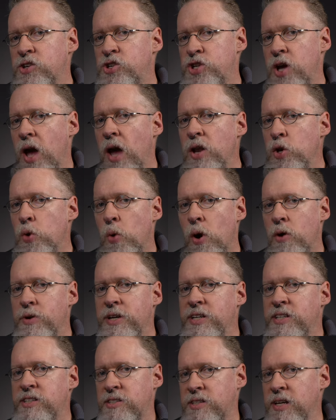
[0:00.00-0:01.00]

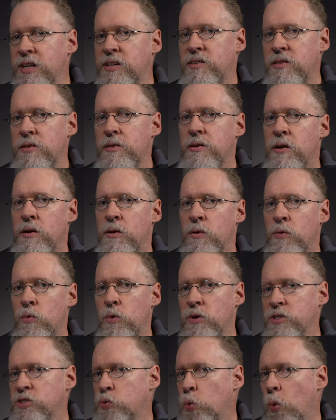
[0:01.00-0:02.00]
January 6th
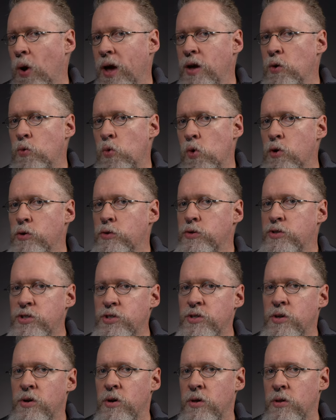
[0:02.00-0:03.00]
was way
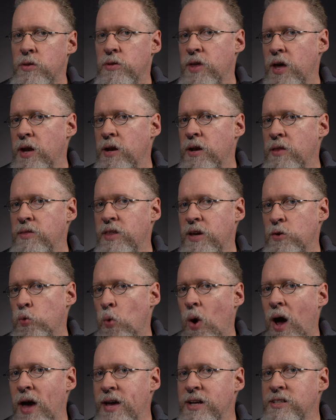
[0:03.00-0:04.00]
worse than the
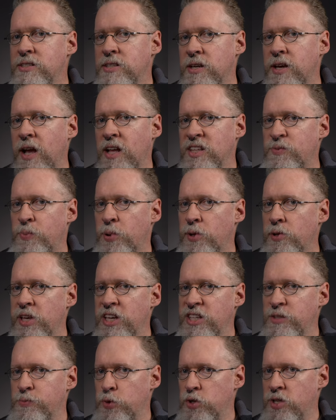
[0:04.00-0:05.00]
riots against
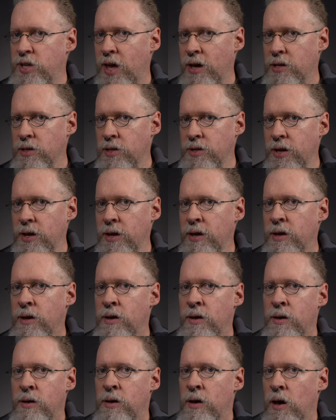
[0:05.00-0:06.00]
police brutality,
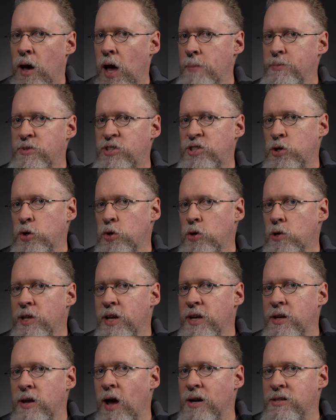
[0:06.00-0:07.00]
I'm
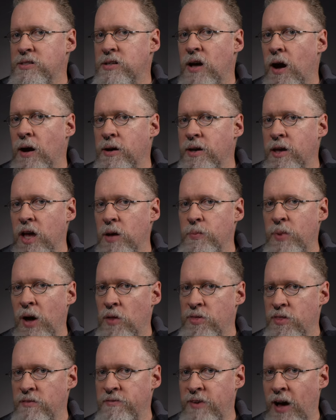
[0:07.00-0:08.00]
certainly not talking
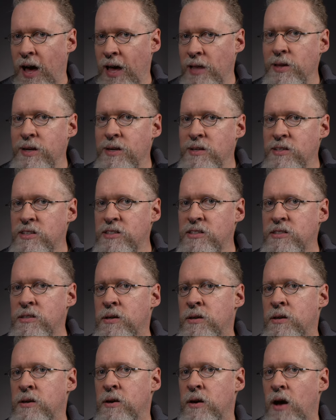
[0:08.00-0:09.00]
about the violence.
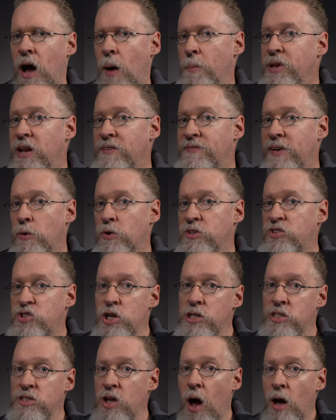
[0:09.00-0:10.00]
I mean, if I was
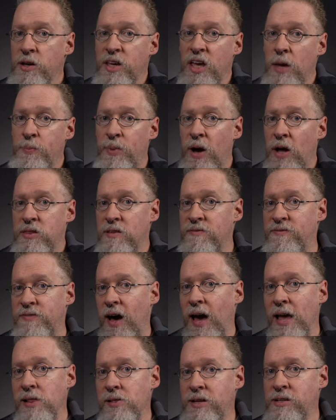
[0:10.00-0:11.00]
just talking about the
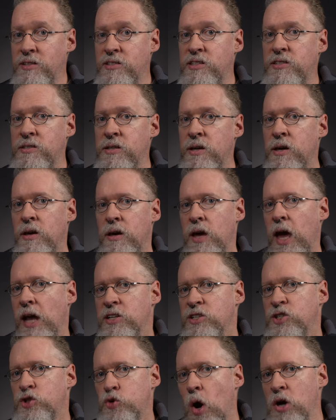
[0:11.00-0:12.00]
violence
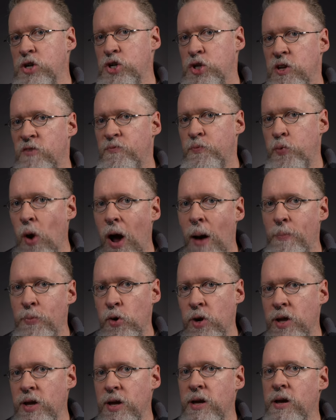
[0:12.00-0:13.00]
and destruction of
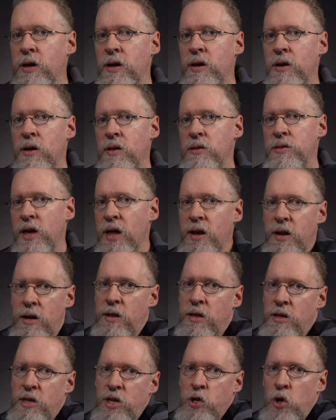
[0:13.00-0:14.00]
property,
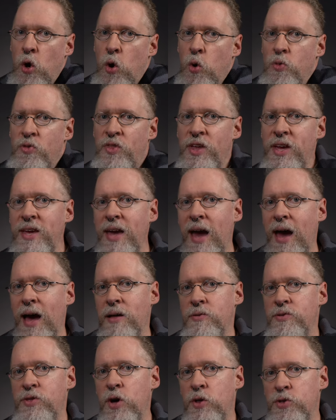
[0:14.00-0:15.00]
then, you know, the,
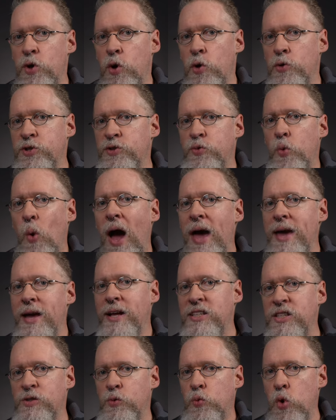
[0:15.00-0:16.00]
yeah, th those
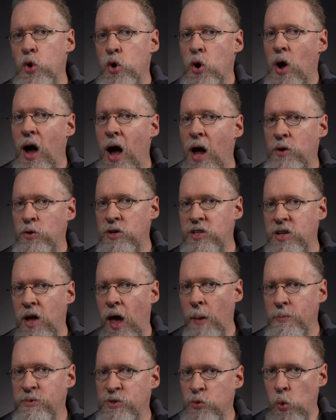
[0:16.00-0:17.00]
riots were a hundred
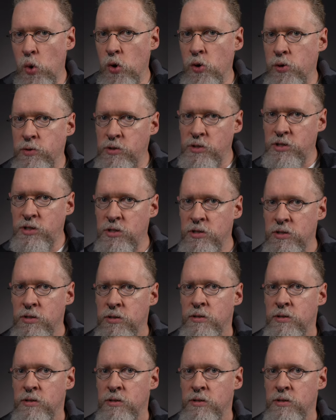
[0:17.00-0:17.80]
times worse.